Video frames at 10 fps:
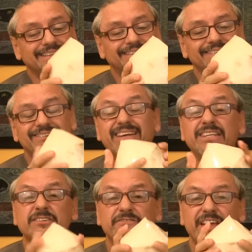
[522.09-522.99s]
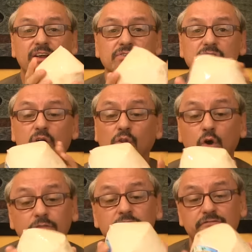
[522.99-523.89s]
so you don't get your fingers all
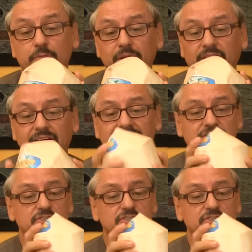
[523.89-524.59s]
over the formaldehyde.